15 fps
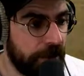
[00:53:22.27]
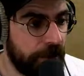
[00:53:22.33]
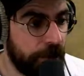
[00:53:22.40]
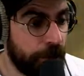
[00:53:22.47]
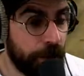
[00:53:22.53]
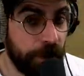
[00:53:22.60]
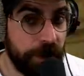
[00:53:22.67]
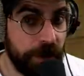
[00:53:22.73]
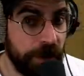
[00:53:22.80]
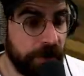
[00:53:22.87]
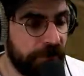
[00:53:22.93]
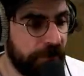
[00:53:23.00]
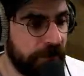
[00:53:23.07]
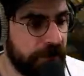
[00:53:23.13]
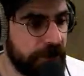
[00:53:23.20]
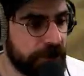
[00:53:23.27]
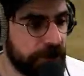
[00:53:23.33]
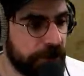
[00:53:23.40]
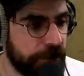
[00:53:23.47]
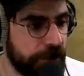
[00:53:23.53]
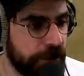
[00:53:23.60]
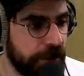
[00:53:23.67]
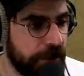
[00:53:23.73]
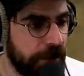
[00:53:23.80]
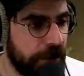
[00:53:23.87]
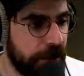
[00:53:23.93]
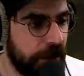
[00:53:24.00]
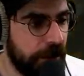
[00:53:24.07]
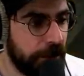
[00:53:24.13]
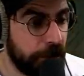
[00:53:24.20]
working, functionable
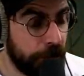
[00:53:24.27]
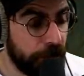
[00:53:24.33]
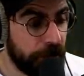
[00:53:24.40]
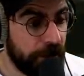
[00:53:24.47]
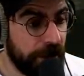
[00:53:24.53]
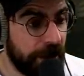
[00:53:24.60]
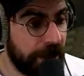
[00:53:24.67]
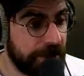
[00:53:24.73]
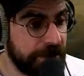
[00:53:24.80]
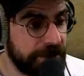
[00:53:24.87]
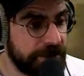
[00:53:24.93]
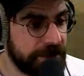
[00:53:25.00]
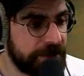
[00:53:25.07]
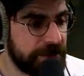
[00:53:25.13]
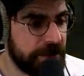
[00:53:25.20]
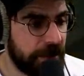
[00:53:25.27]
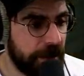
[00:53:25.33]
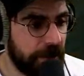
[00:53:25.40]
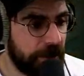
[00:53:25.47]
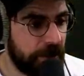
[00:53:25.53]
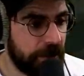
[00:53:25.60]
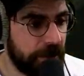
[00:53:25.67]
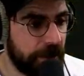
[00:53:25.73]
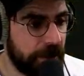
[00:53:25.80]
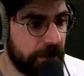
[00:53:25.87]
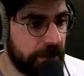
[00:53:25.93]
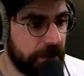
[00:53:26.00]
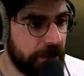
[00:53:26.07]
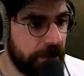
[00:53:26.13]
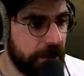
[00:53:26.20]
modded heists that are out
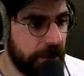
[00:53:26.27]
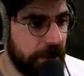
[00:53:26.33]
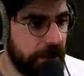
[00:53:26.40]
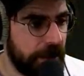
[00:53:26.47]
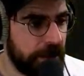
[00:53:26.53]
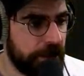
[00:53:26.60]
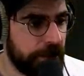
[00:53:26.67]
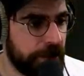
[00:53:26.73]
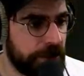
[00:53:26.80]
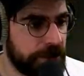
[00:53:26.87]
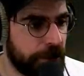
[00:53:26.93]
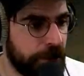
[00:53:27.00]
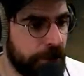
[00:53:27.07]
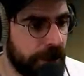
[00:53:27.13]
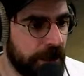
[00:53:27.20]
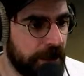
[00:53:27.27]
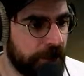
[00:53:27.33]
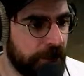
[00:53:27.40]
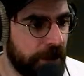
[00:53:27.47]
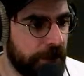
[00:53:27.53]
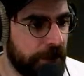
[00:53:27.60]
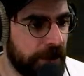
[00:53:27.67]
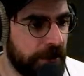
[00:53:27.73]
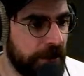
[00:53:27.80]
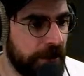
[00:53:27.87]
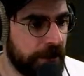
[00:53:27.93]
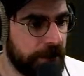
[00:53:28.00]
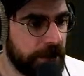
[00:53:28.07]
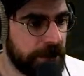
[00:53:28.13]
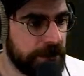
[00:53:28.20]
there into its own kind of crime net
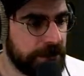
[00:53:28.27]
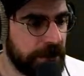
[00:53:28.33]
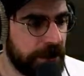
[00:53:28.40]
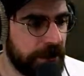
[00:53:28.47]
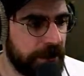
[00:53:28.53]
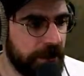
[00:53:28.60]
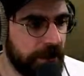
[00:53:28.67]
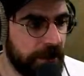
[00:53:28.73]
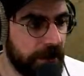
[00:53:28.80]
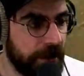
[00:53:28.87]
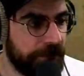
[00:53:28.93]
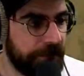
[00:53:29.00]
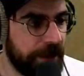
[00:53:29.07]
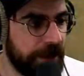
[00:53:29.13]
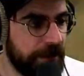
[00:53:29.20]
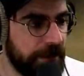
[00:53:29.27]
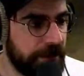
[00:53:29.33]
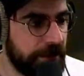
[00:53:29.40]
database. I love that.